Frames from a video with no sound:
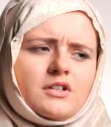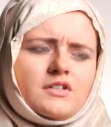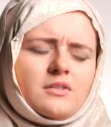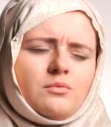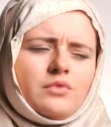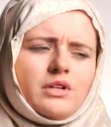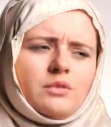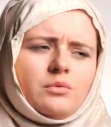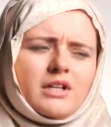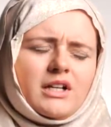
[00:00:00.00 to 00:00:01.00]
didn't really
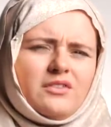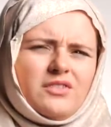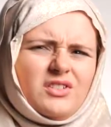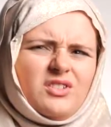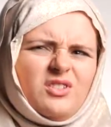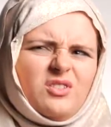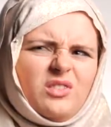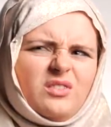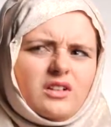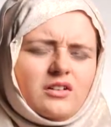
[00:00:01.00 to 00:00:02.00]
want anything to do
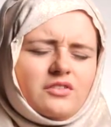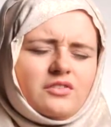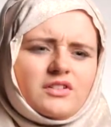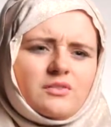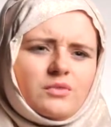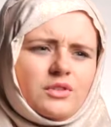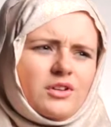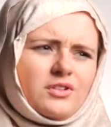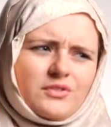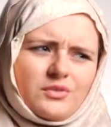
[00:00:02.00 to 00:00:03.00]
with life. I didn't want to
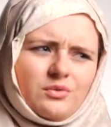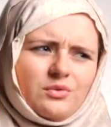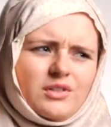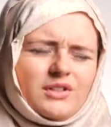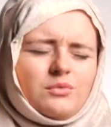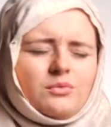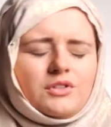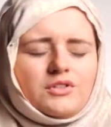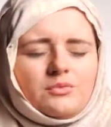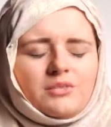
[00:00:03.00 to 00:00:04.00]
go to school. I didn't want
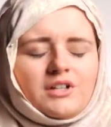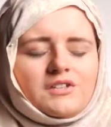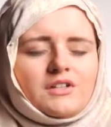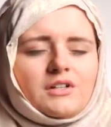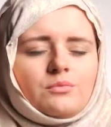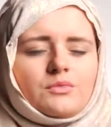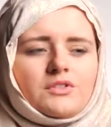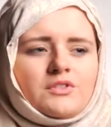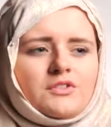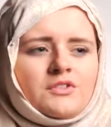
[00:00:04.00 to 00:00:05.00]
to do my exams.
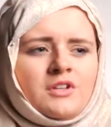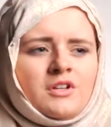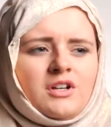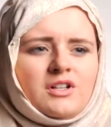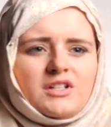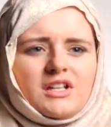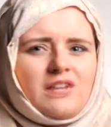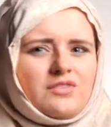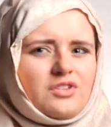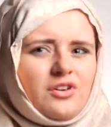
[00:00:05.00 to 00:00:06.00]
I didn't
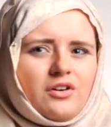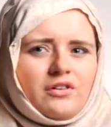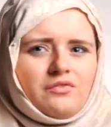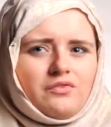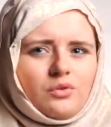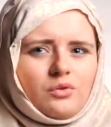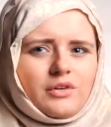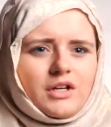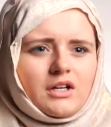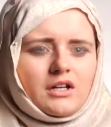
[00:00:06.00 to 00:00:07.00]
have the time for
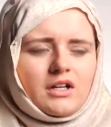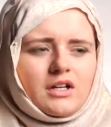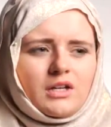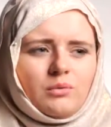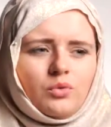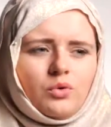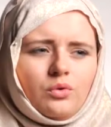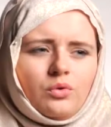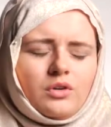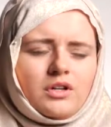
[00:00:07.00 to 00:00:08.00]
it
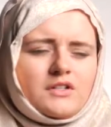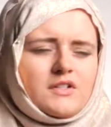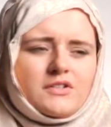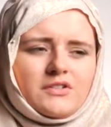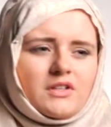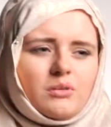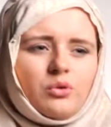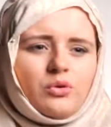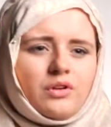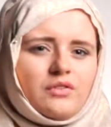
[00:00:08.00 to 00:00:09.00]
anymore. I didn't see the
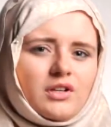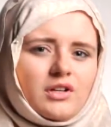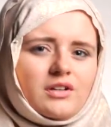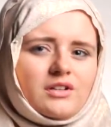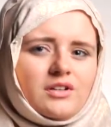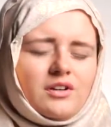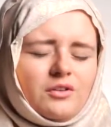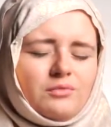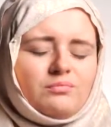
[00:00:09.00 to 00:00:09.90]
point of it, you know?